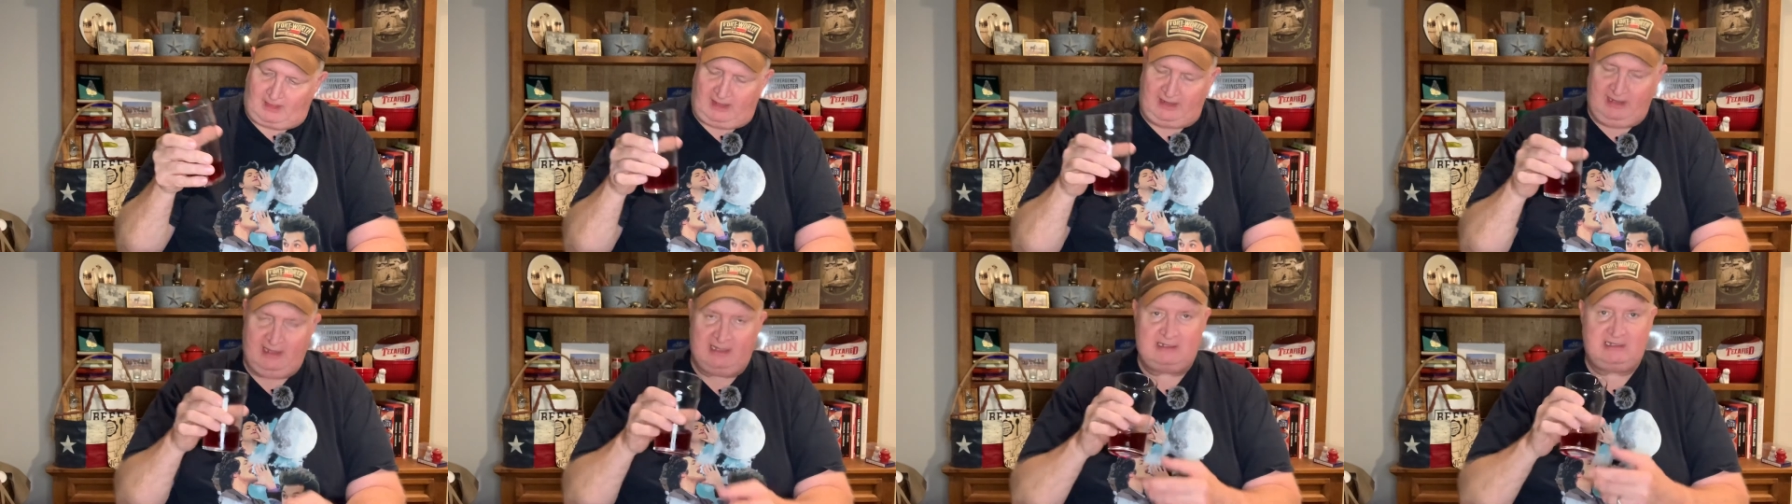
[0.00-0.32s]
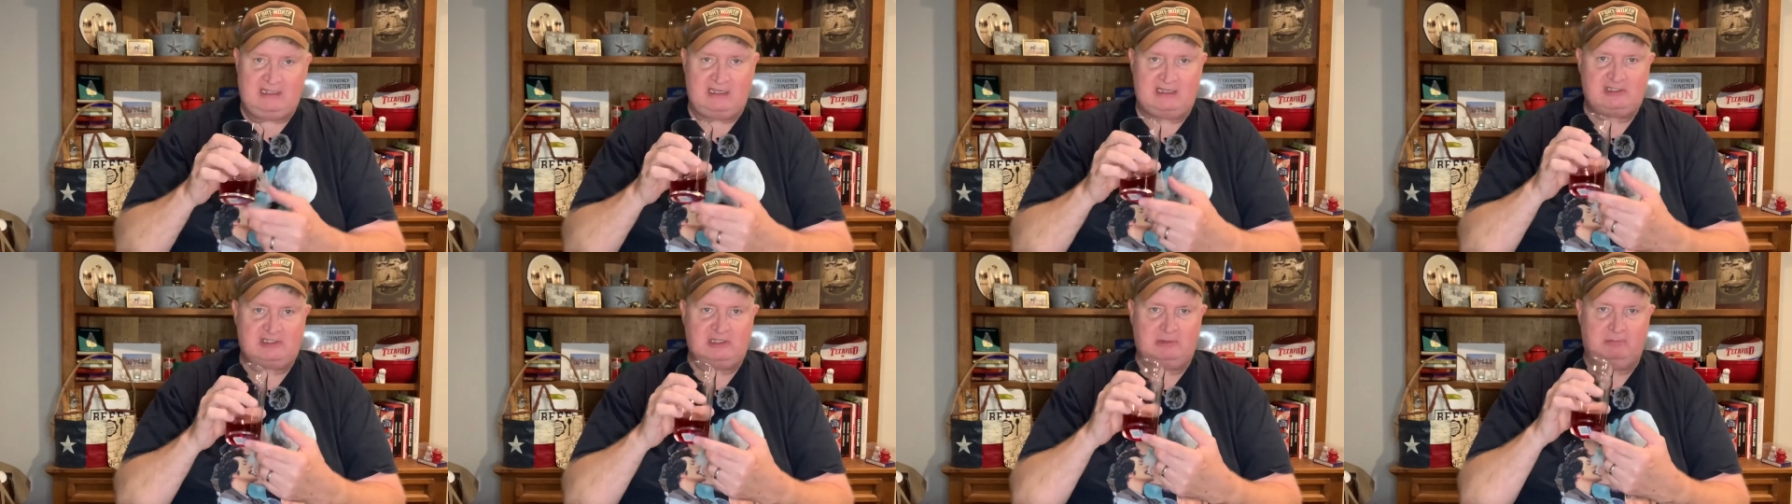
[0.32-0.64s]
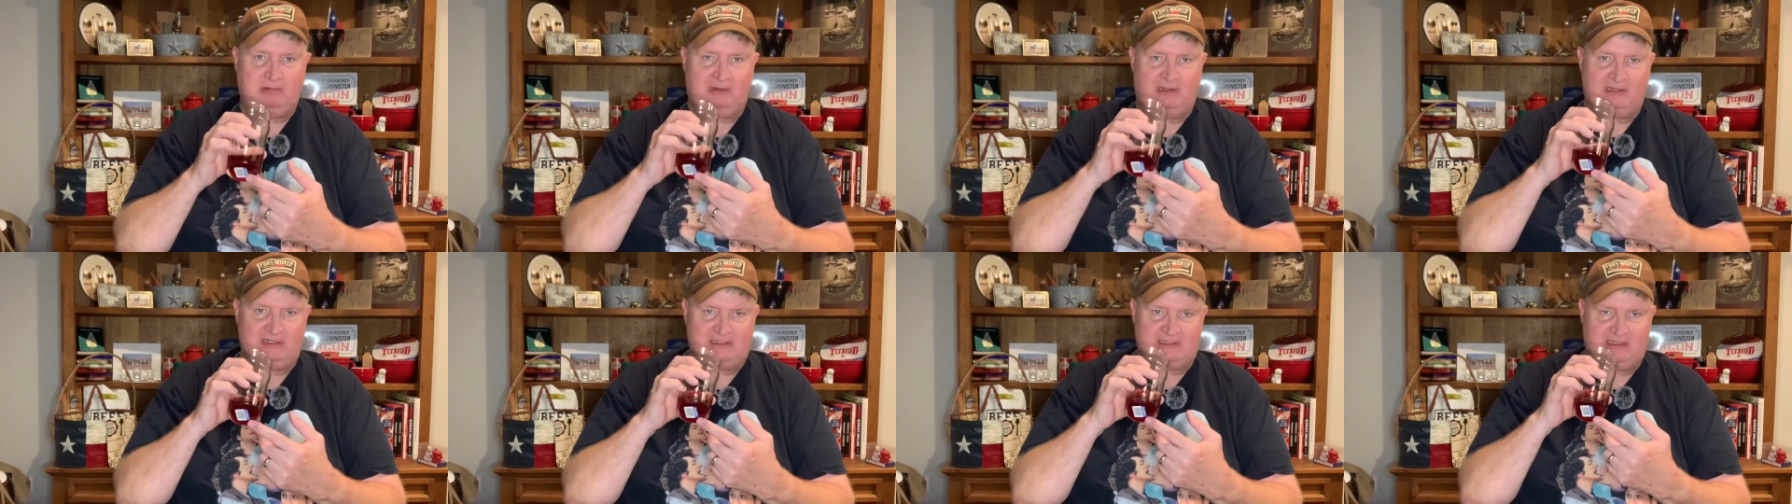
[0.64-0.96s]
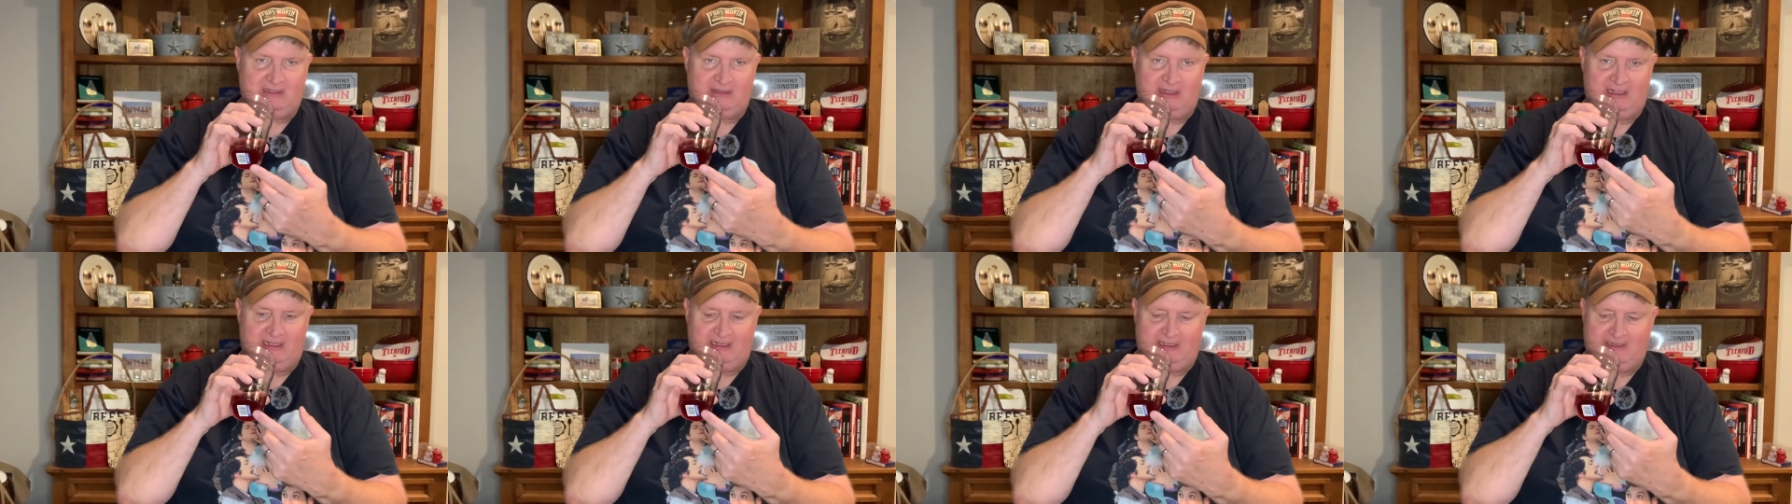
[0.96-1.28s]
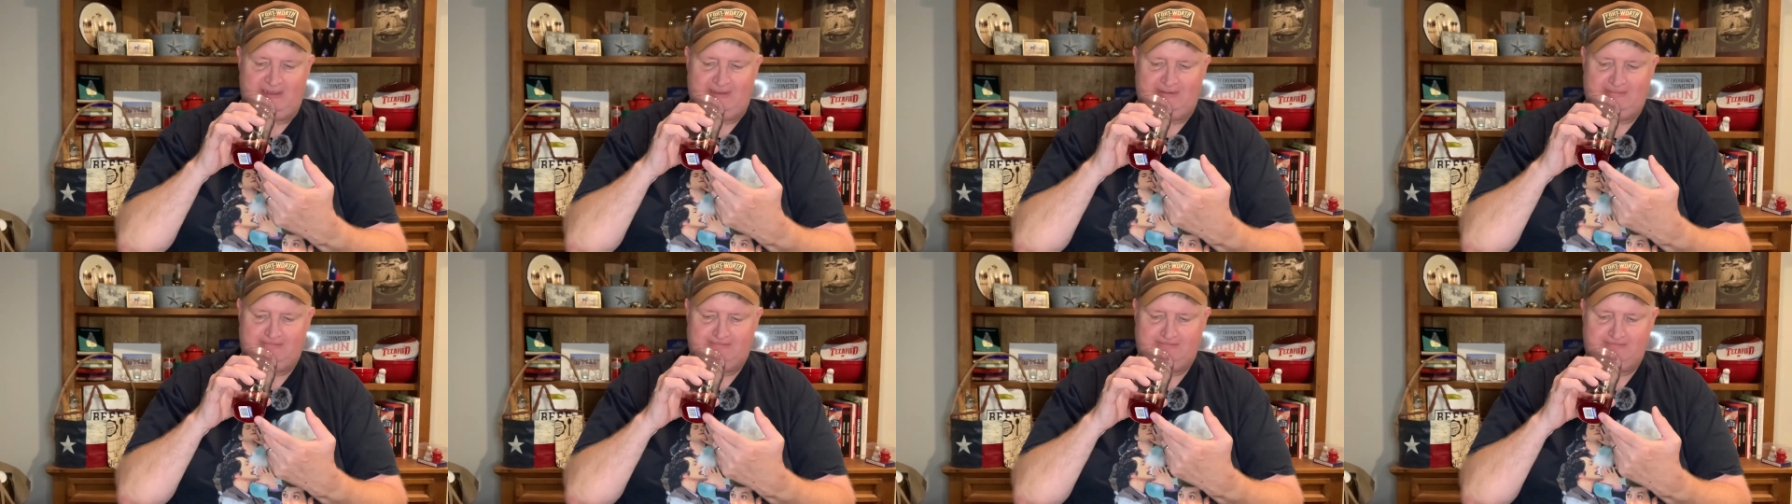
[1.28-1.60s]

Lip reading: mean, yes, you probably saw the